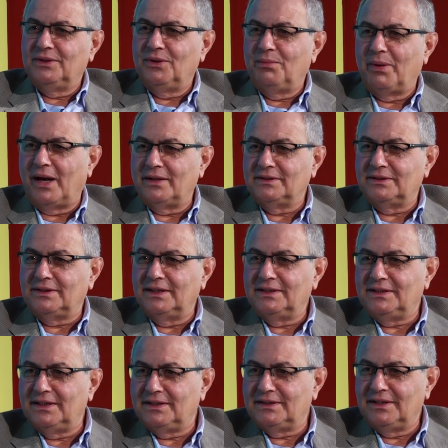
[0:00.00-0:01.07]
you know, brothers
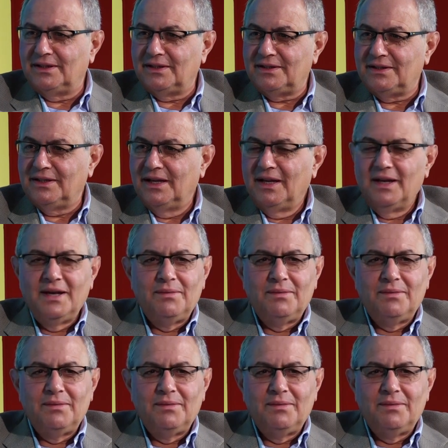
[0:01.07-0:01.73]
and sisters,